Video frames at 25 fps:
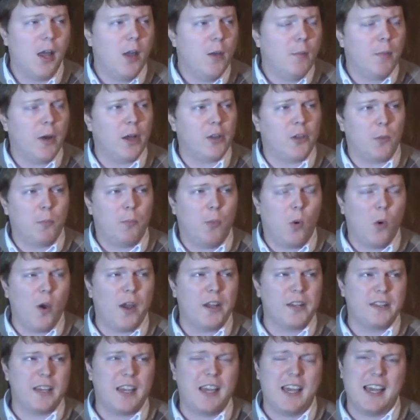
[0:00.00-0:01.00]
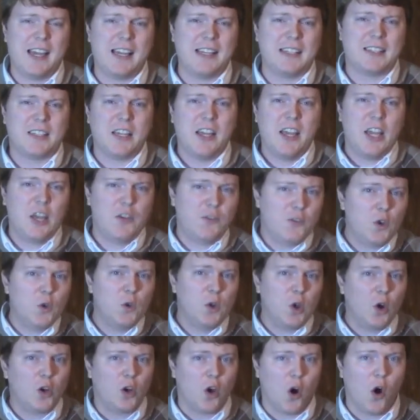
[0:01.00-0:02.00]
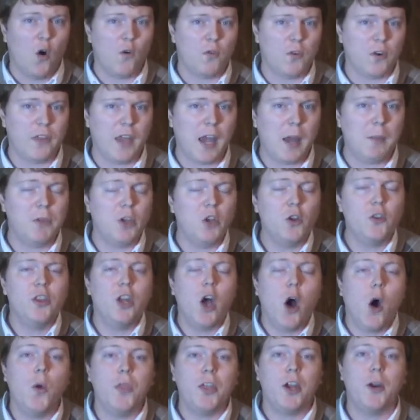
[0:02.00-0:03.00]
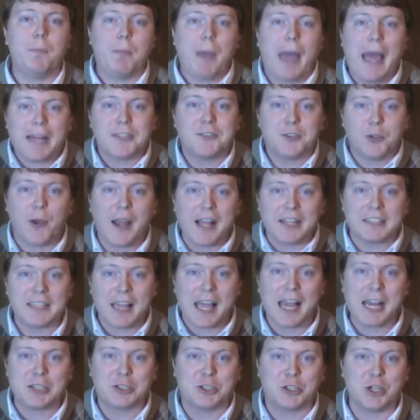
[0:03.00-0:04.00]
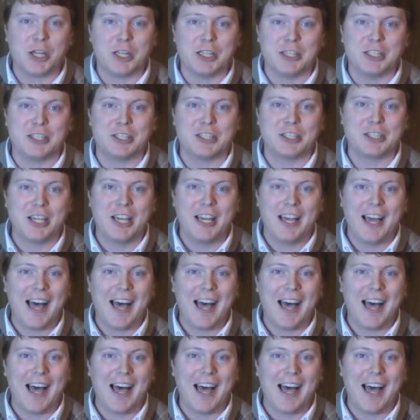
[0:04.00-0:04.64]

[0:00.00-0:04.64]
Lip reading: But the point is, if you look over them, you'll know they're bad translations.